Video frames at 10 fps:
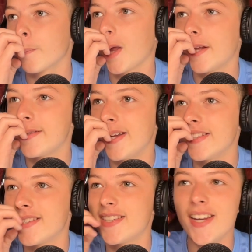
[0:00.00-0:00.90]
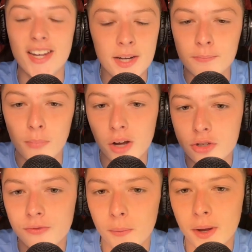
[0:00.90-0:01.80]
I just didn't see
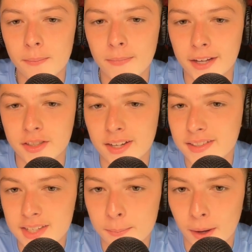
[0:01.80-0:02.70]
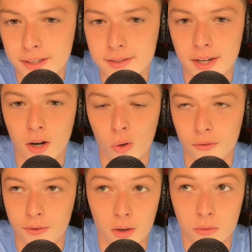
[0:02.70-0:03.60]
much from him. I just didn't see Ben Sinnott on the
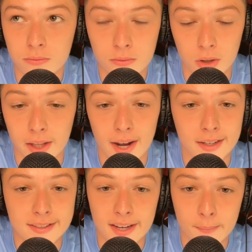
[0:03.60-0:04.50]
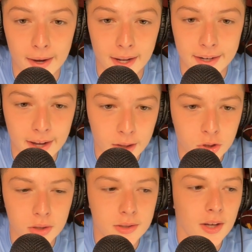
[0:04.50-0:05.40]
field. Really, I didn't see him make any
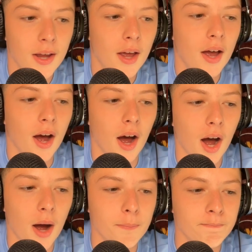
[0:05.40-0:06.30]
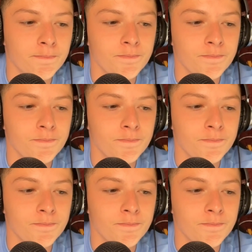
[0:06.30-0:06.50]
catches. Demetric